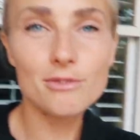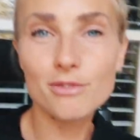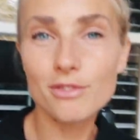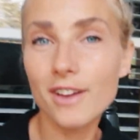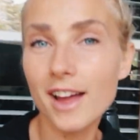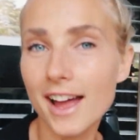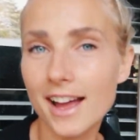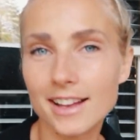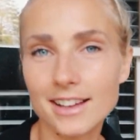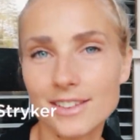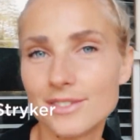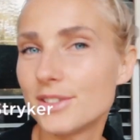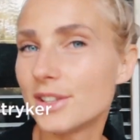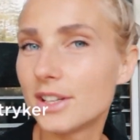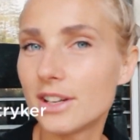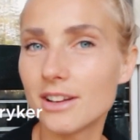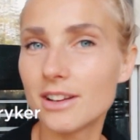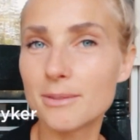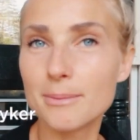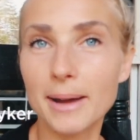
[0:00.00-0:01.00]
find if you
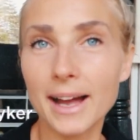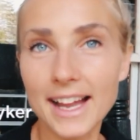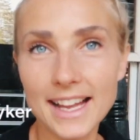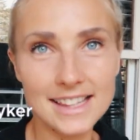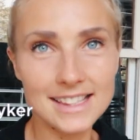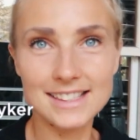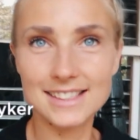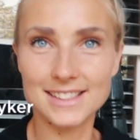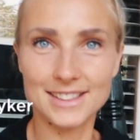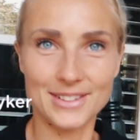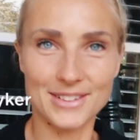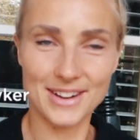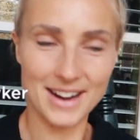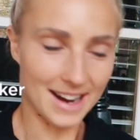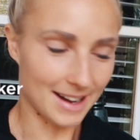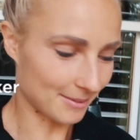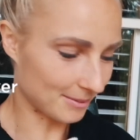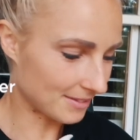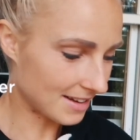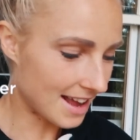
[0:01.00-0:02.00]
go to my
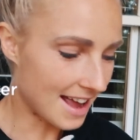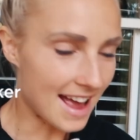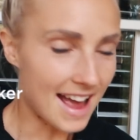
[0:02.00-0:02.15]
Instagram.